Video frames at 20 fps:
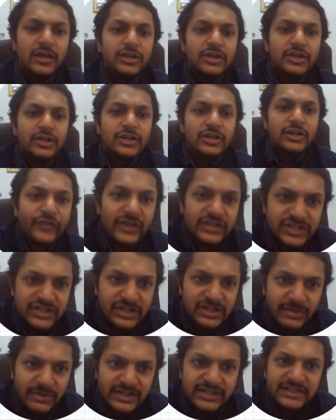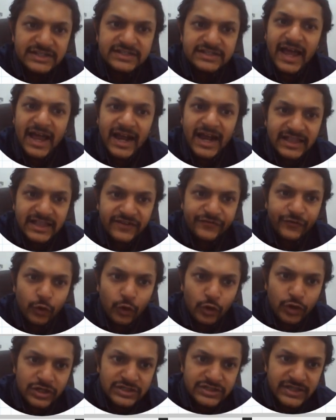So first image is at the
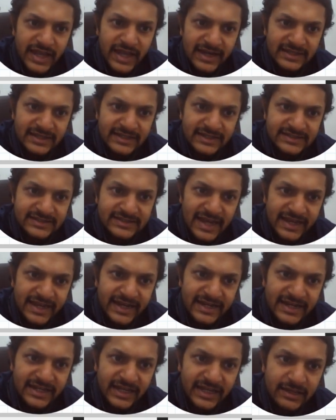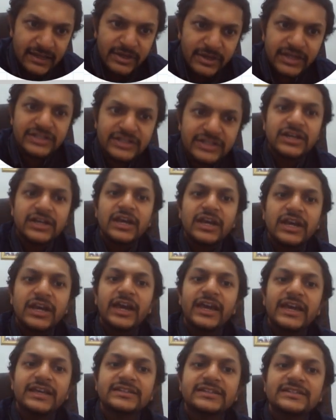focus and the second image
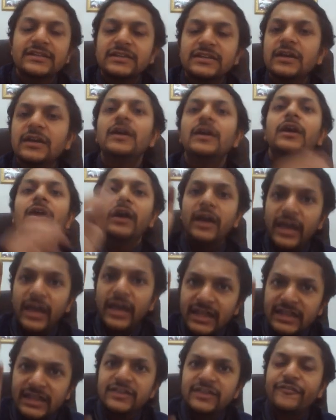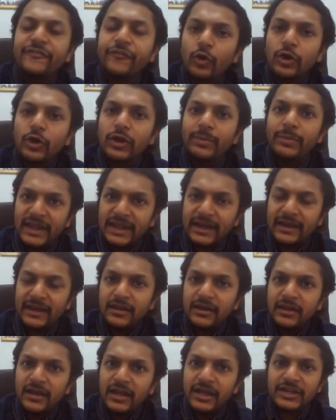is in the focal plane.
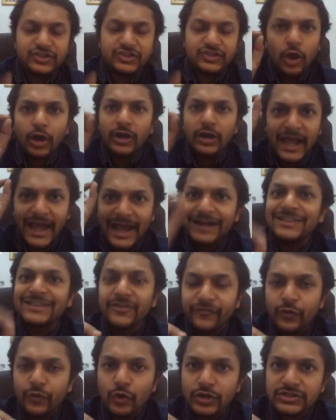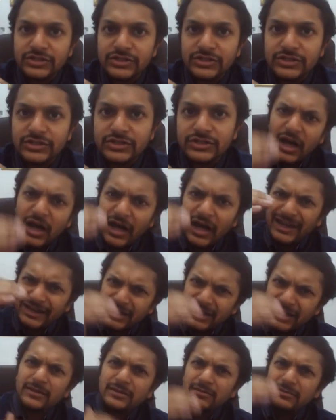It's not at the focus. A
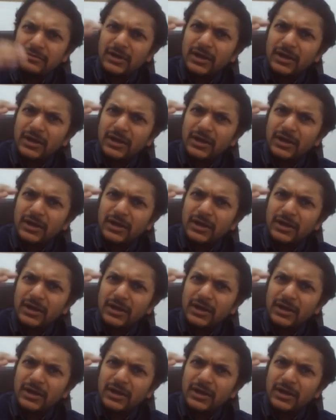little